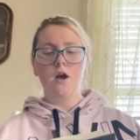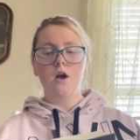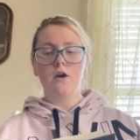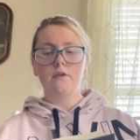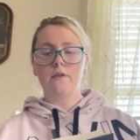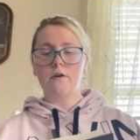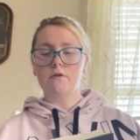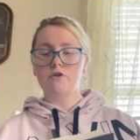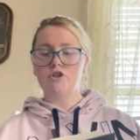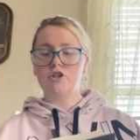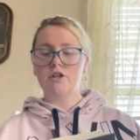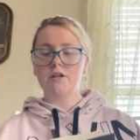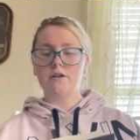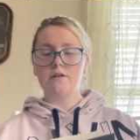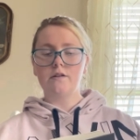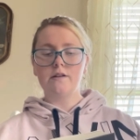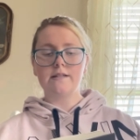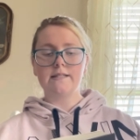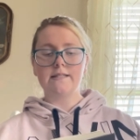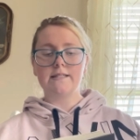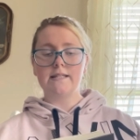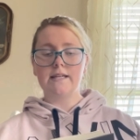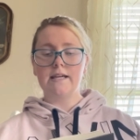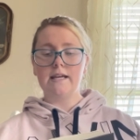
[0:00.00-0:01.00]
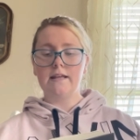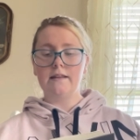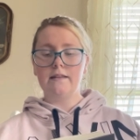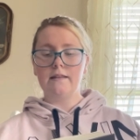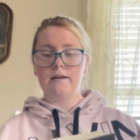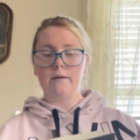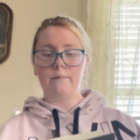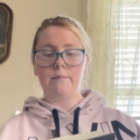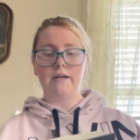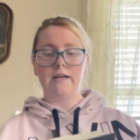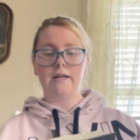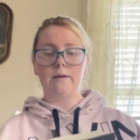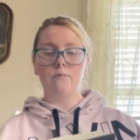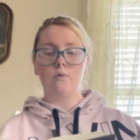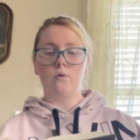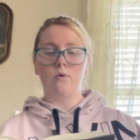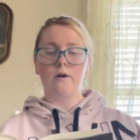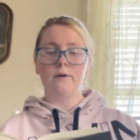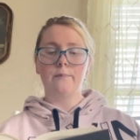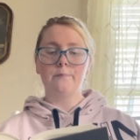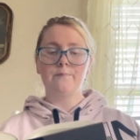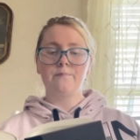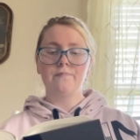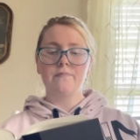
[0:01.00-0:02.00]
though she couldn't see them
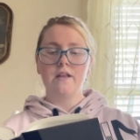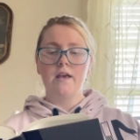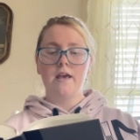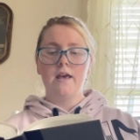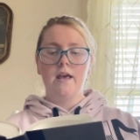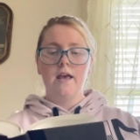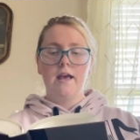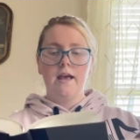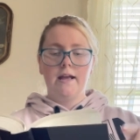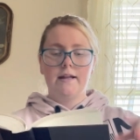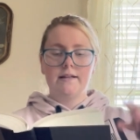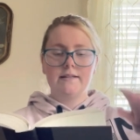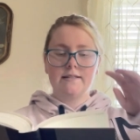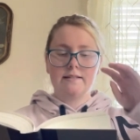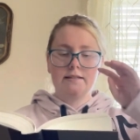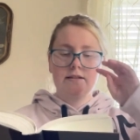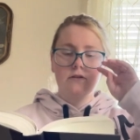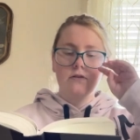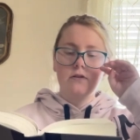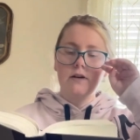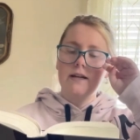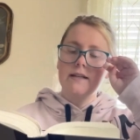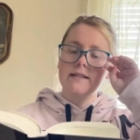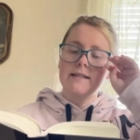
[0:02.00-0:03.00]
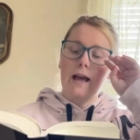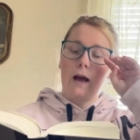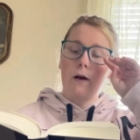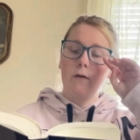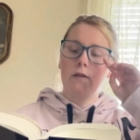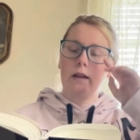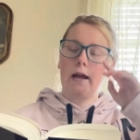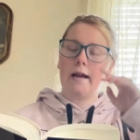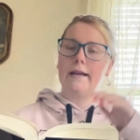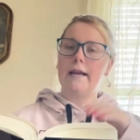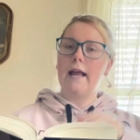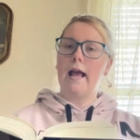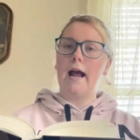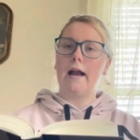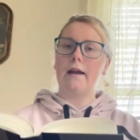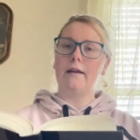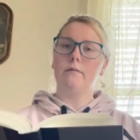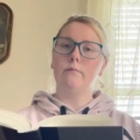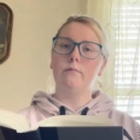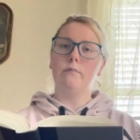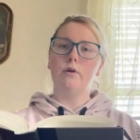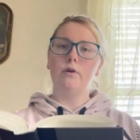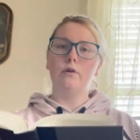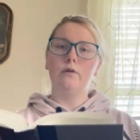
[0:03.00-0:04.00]
anymore and still his outline
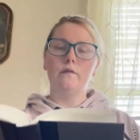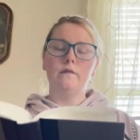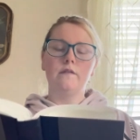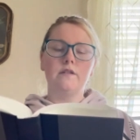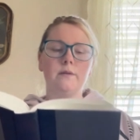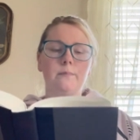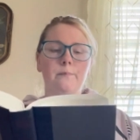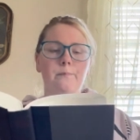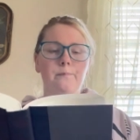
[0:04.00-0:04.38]
hadn't moved.